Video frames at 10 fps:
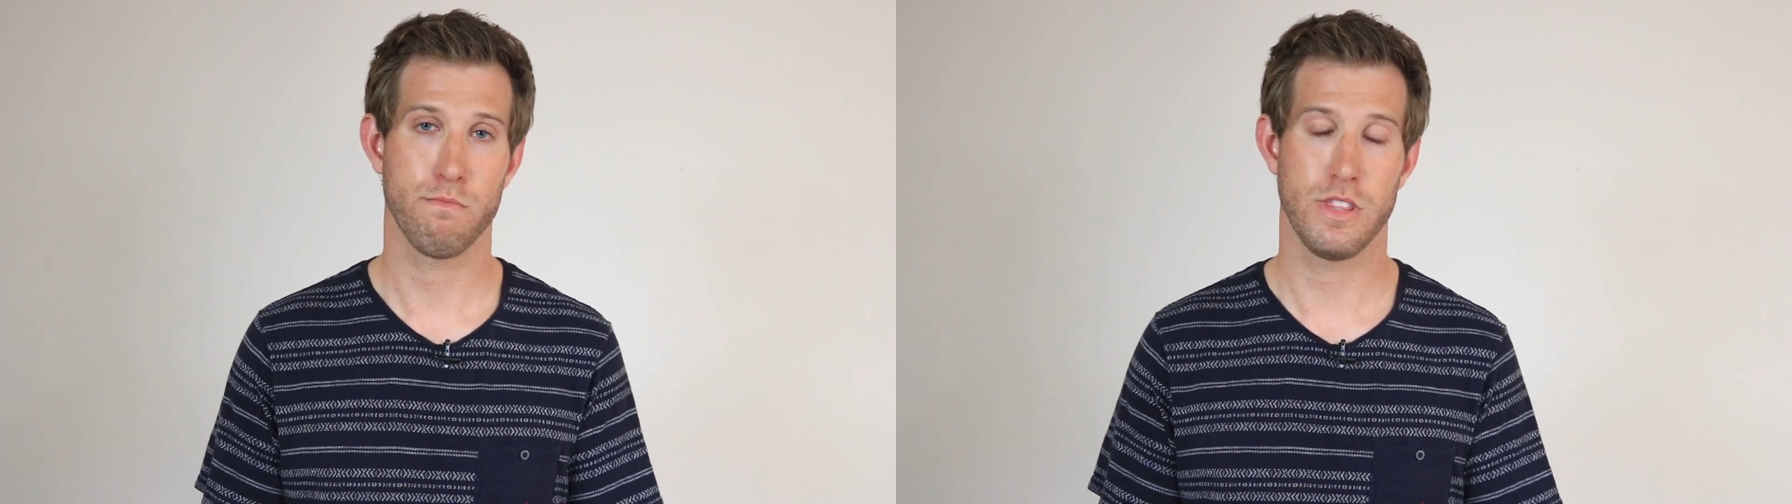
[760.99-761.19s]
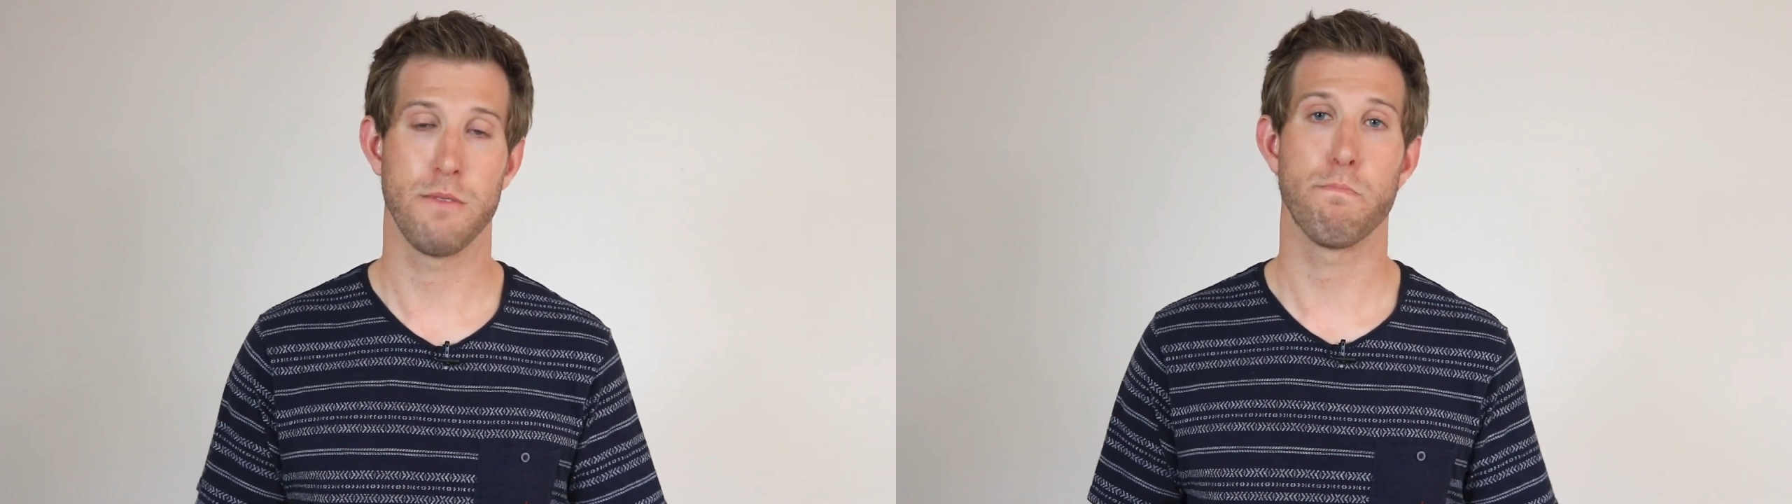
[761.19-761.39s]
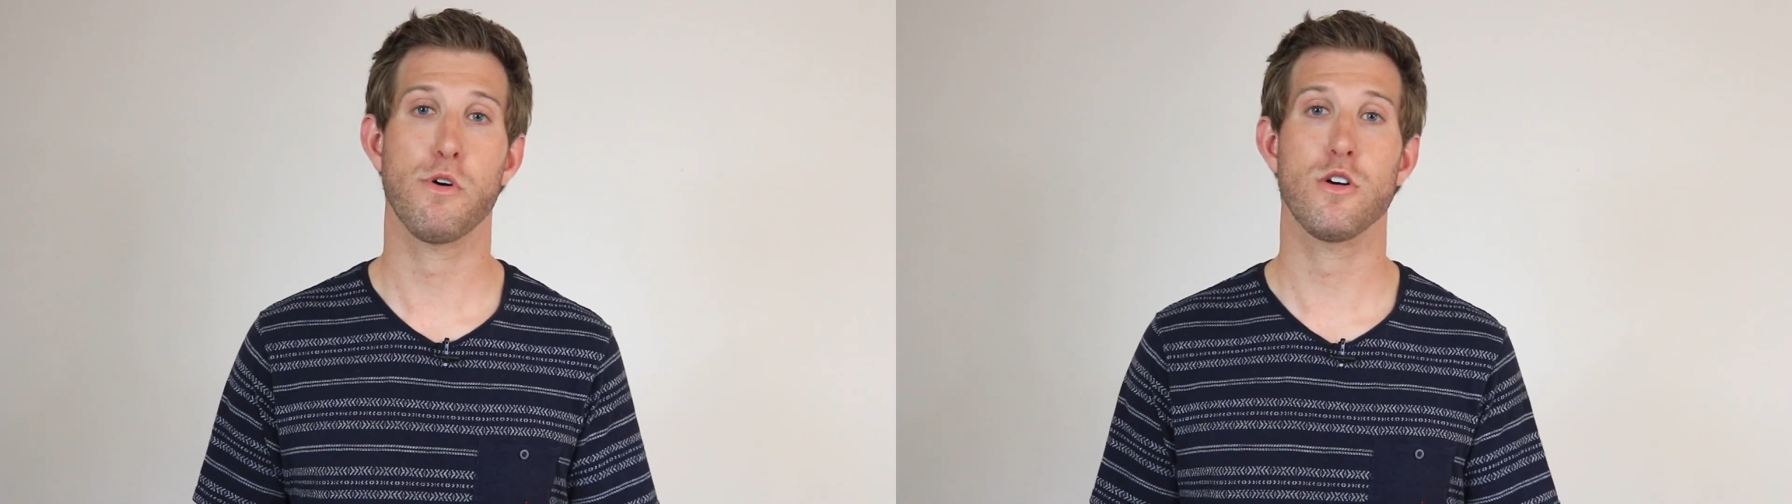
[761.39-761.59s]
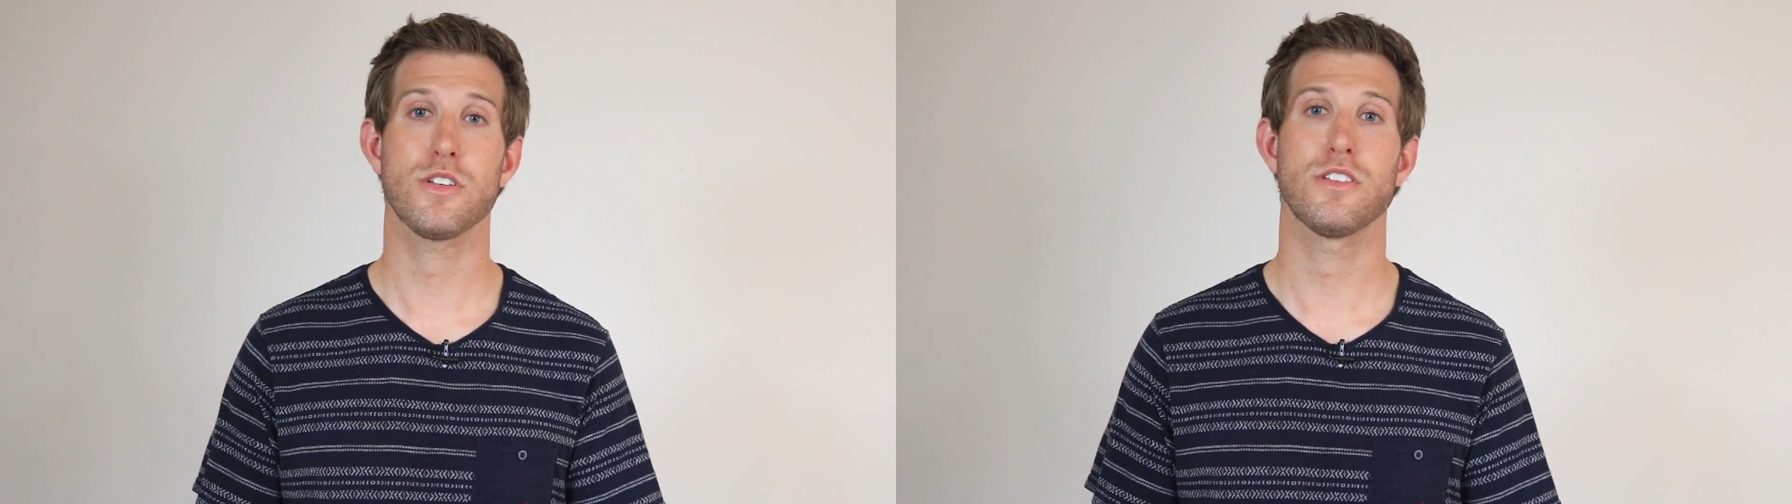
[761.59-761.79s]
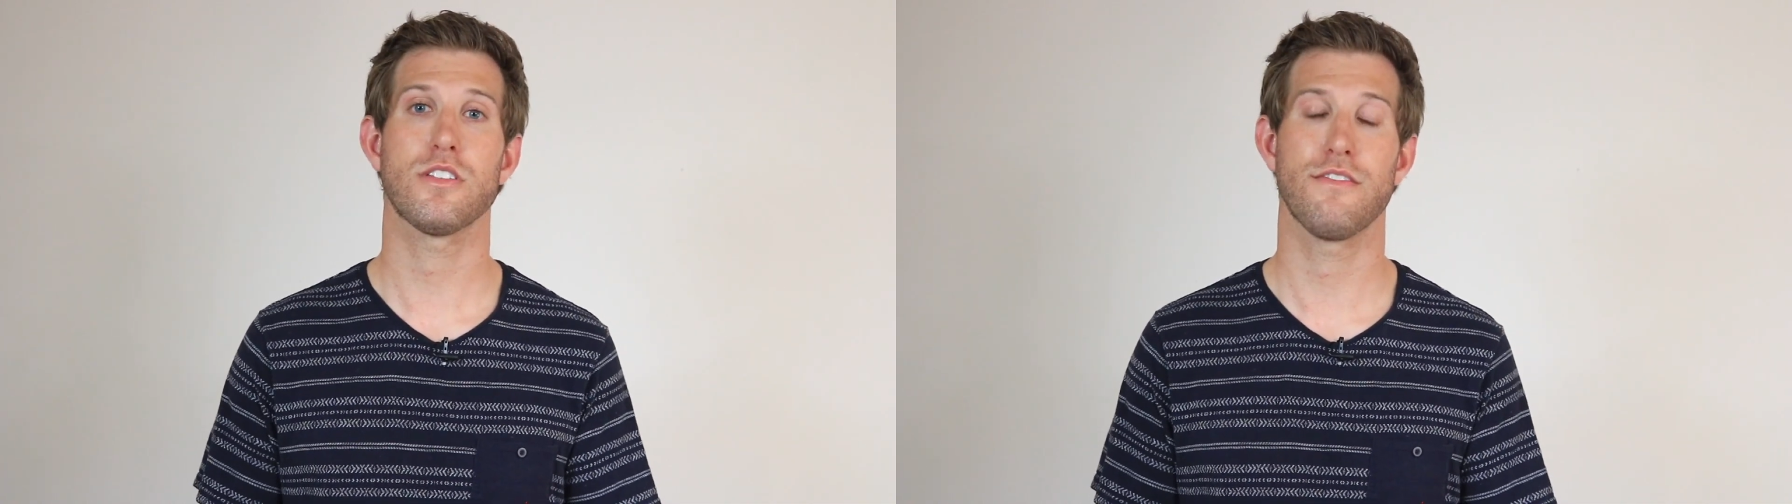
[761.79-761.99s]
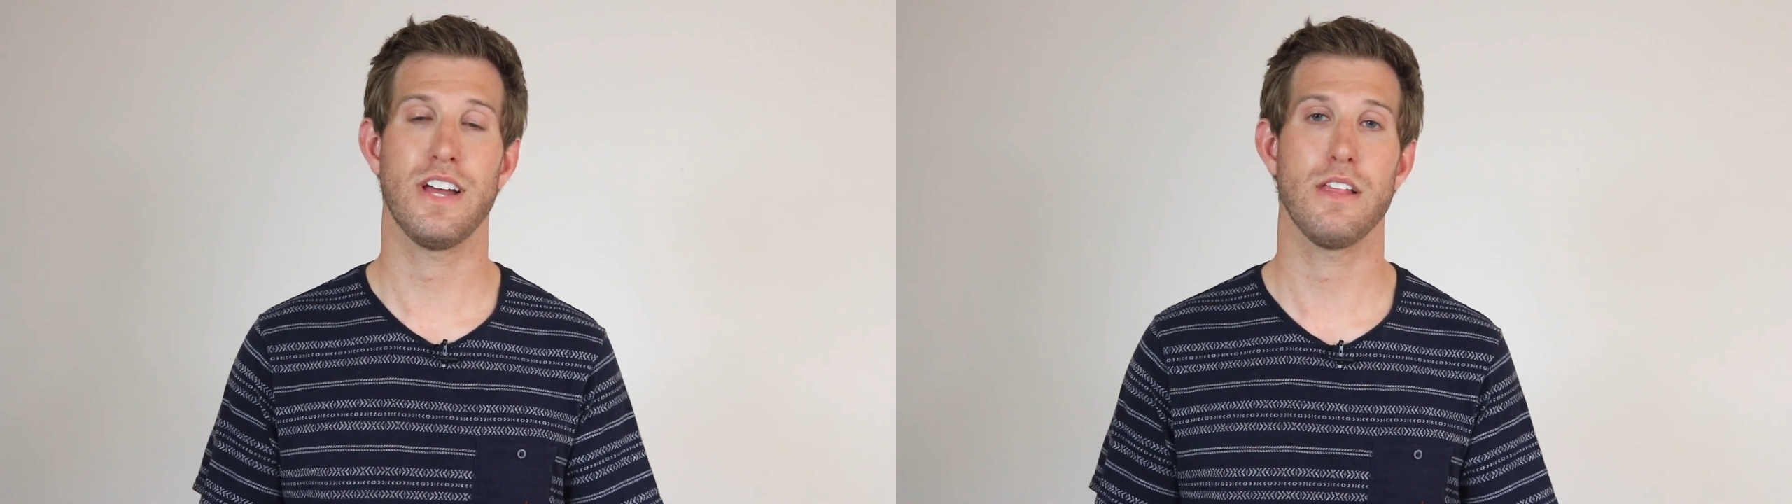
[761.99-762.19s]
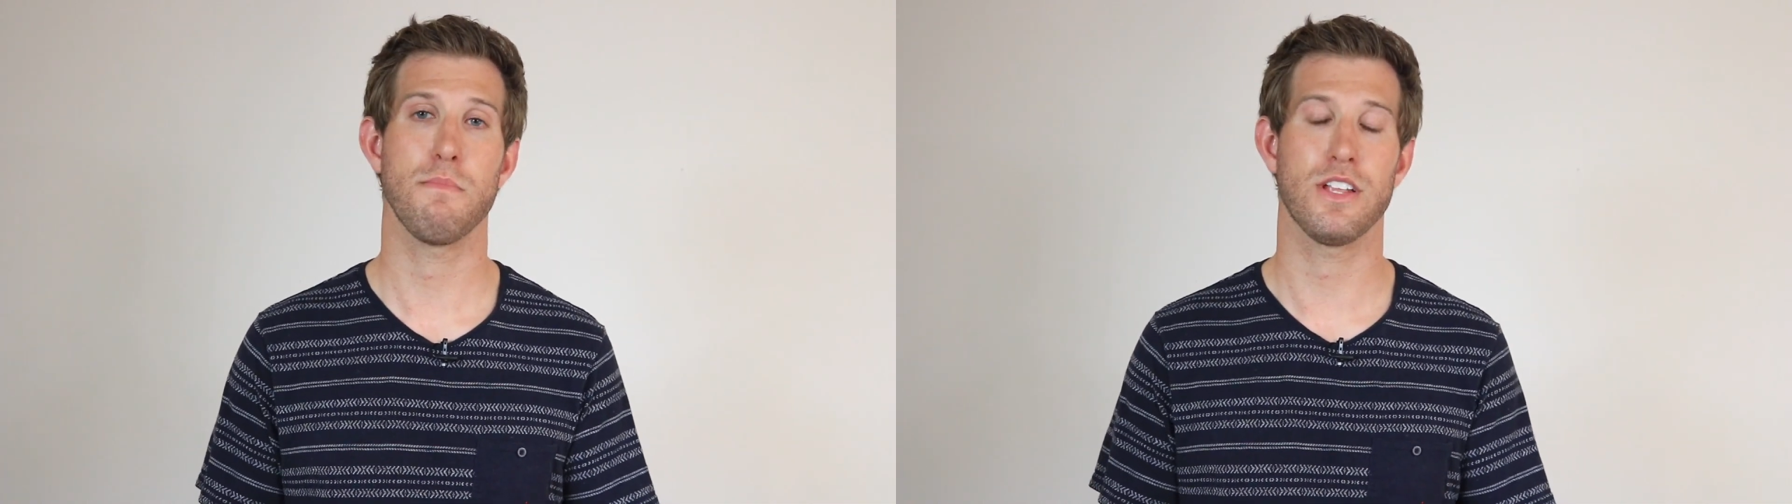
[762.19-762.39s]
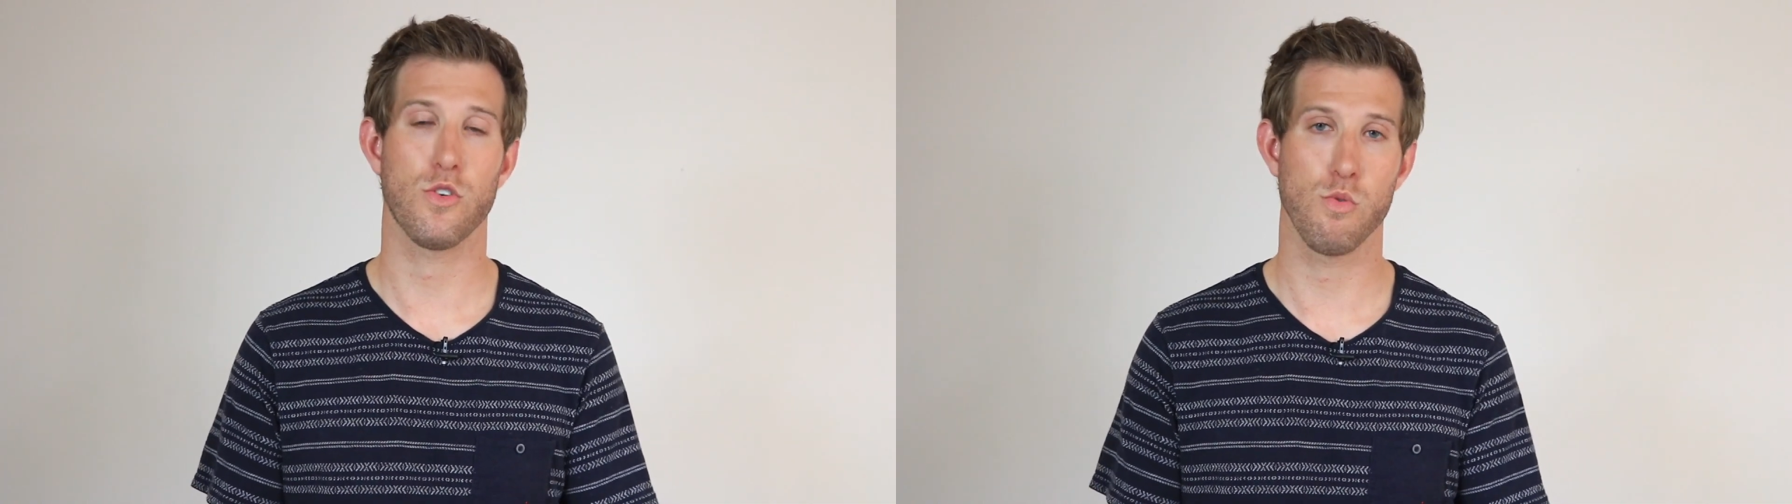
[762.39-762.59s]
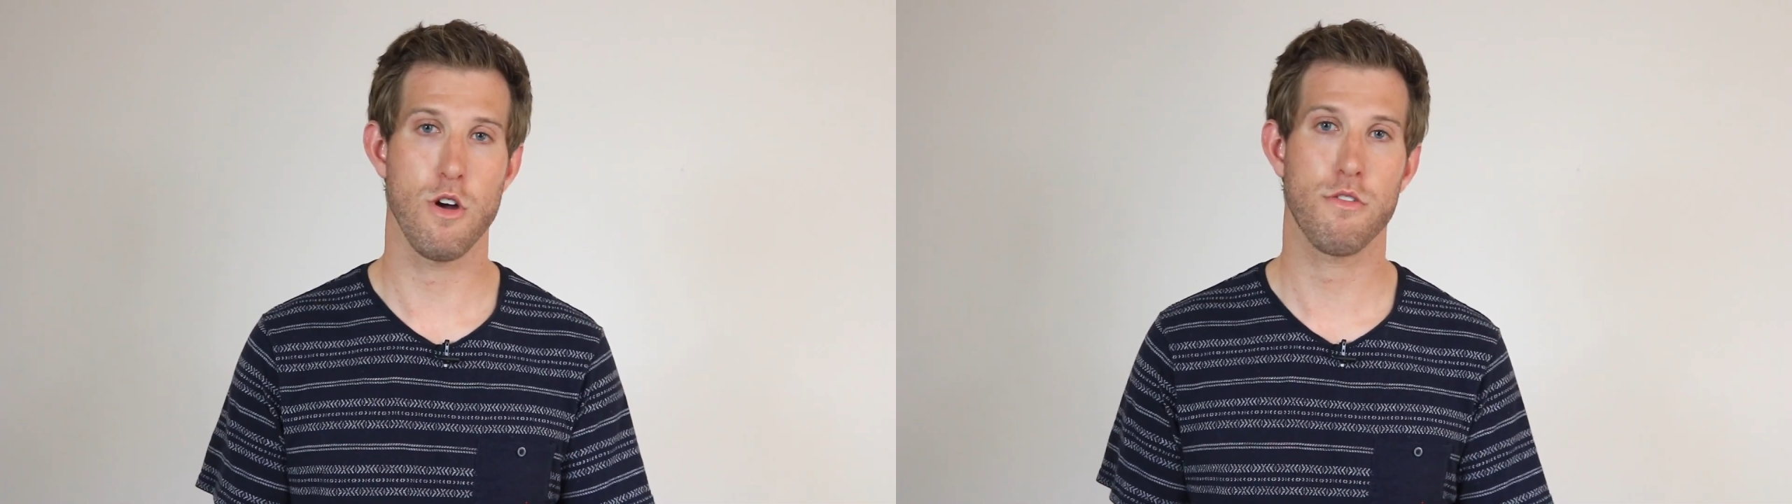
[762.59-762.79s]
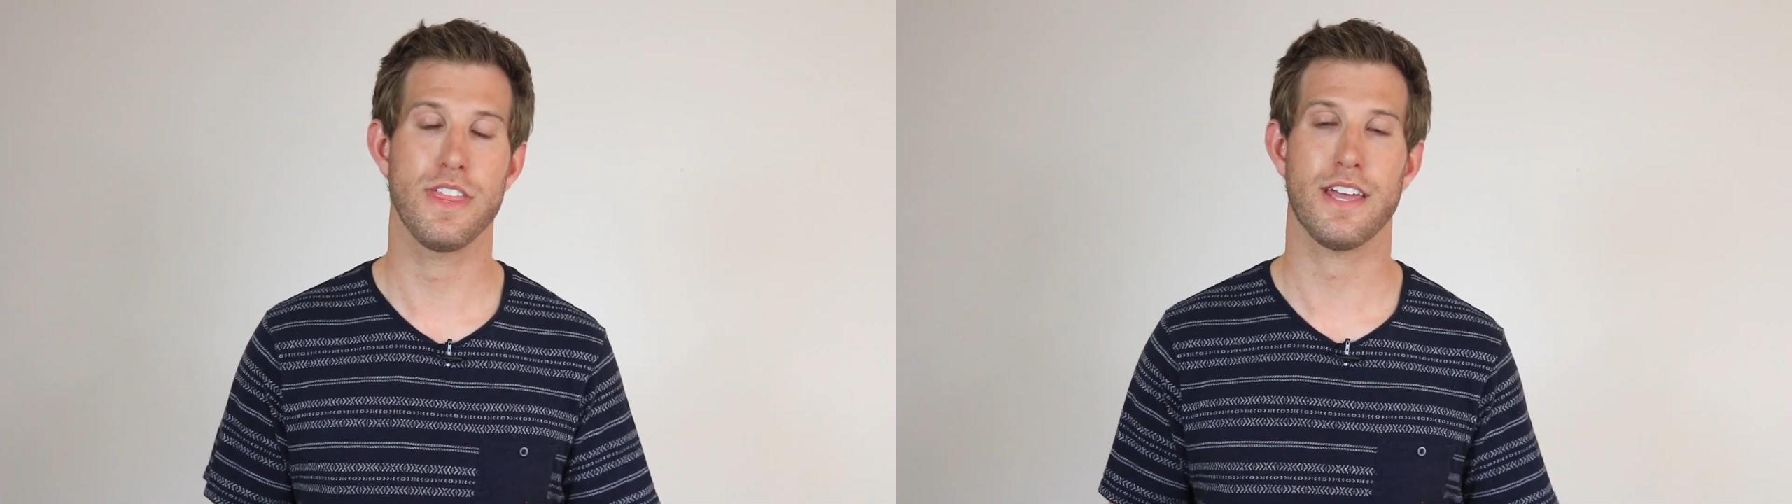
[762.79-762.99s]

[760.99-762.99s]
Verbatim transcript: the personal development growth